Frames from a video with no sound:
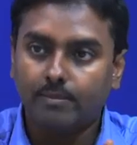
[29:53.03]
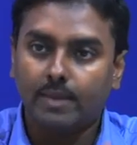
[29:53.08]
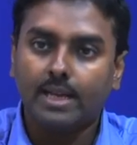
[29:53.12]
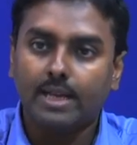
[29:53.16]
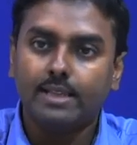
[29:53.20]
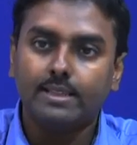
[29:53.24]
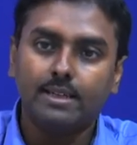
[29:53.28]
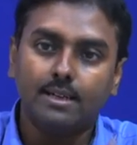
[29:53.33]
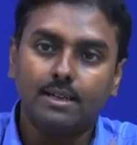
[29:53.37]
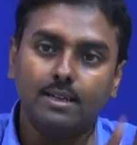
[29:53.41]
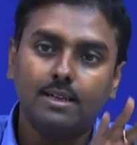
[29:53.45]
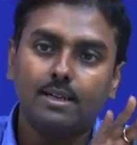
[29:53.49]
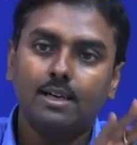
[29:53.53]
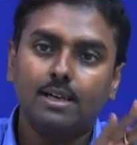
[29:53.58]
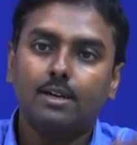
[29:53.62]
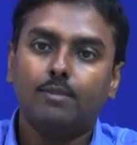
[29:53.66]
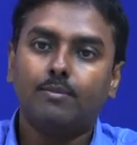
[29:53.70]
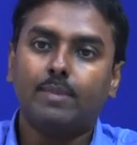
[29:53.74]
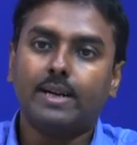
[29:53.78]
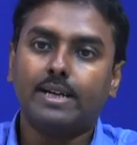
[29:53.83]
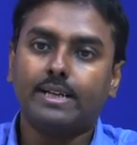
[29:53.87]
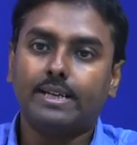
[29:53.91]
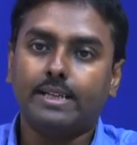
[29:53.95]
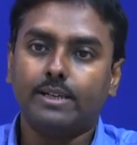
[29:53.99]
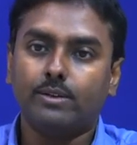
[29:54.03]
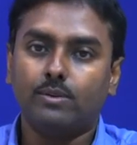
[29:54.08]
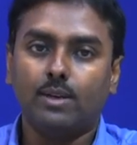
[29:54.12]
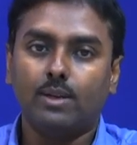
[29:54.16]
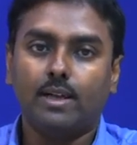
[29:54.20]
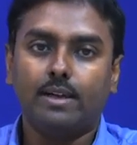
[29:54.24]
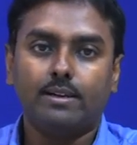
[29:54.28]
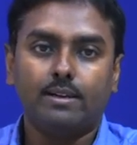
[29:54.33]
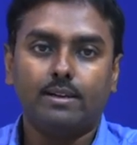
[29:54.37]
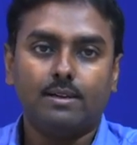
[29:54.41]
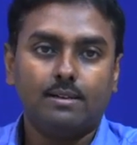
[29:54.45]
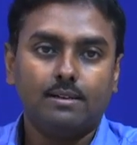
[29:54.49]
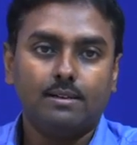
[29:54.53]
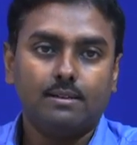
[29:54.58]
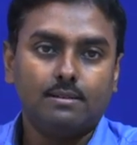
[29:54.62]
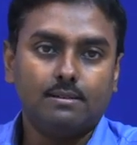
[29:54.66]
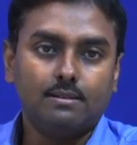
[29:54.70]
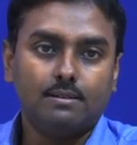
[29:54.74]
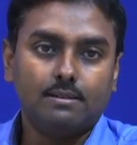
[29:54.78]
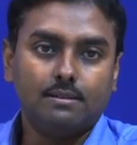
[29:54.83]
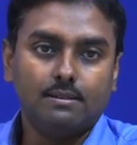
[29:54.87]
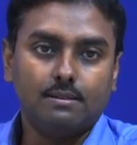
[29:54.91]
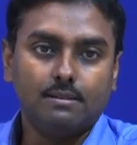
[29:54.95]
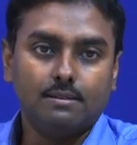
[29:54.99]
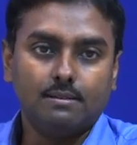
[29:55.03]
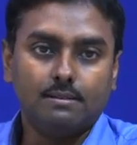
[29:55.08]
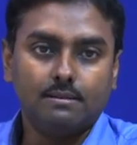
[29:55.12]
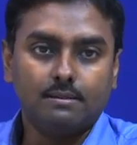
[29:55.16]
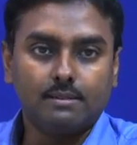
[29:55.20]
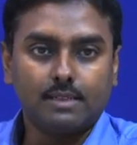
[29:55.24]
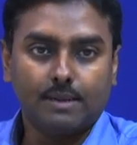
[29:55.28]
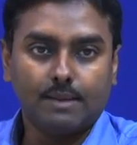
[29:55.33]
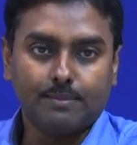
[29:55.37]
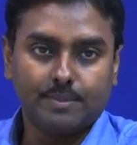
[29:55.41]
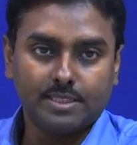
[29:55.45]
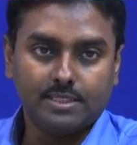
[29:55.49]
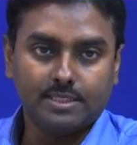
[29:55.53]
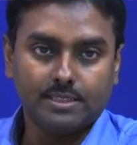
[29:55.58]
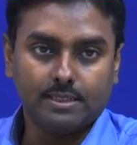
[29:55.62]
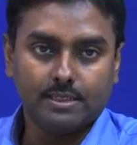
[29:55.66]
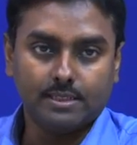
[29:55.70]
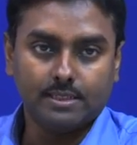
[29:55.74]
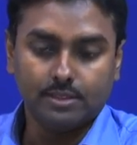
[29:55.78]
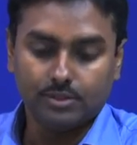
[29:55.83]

by the particular capacitor.